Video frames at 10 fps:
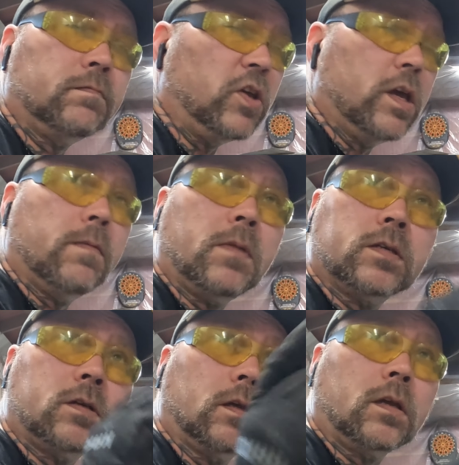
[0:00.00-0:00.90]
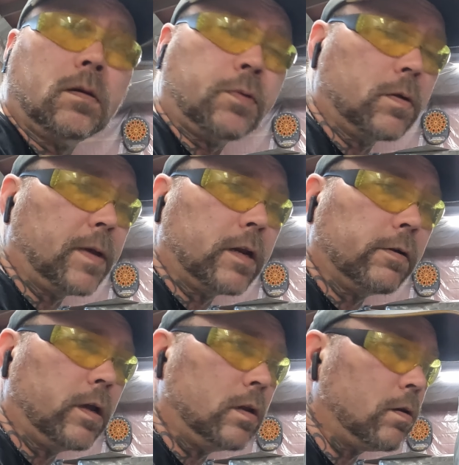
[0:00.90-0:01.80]
You didn't miss nothing. I put a
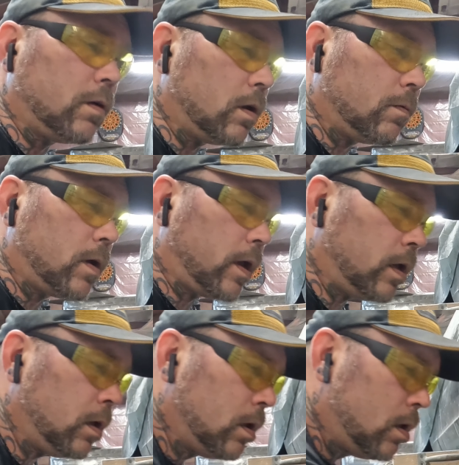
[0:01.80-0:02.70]
battery in here right away.